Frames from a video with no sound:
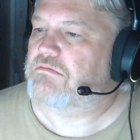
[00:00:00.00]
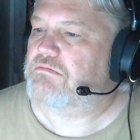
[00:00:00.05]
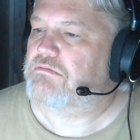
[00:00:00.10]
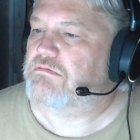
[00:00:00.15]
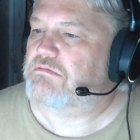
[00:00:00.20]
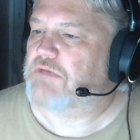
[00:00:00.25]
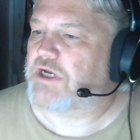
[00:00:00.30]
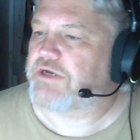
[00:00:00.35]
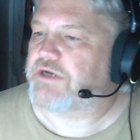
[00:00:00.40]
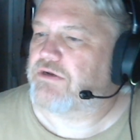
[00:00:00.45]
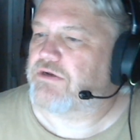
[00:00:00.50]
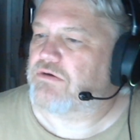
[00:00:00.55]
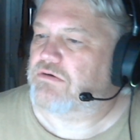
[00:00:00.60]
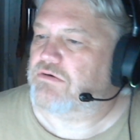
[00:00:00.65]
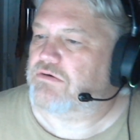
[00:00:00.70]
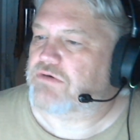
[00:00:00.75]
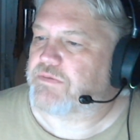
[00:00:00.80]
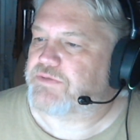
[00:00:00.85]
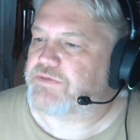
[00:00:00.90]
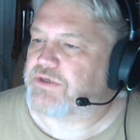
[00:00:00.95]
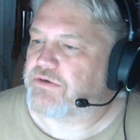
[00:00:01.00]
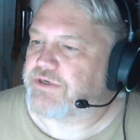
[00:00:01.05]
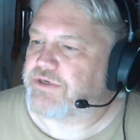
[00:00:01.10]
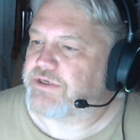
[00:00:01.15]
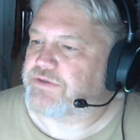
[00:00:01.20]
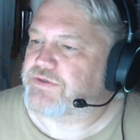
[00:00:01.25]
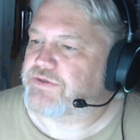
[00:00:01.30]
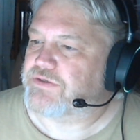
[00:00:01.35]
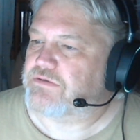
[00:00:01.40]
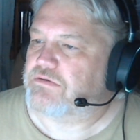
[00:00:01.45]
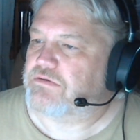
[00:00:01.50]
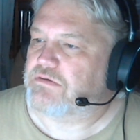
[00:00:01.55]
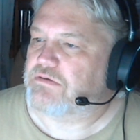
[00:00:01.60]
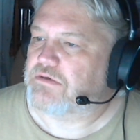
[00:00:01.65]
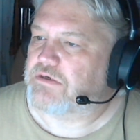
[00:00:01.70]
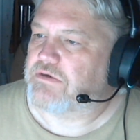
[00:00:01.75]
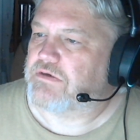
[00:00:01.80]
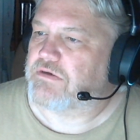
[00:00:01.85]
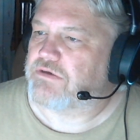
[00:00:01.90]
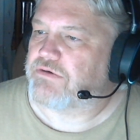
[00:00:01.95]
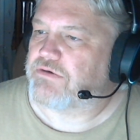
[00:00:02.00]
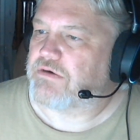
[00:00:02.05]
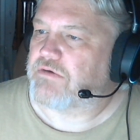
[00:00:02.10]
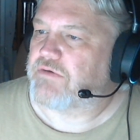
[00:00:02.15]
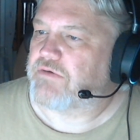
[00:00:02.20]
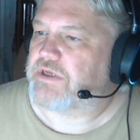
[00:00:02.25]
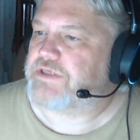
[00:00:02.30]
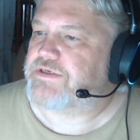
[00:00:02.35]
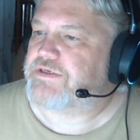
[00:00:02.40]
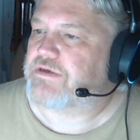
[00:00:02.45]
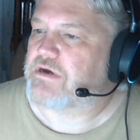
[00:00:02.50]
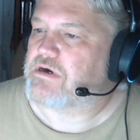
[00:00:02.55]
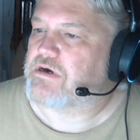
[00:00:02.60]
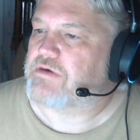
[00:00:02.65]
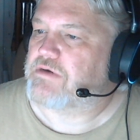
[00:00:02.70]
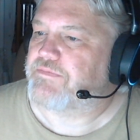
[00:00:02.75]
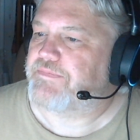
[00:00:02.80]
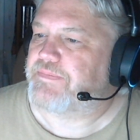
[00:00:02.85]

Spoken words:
I know, Kryptonians under a red star.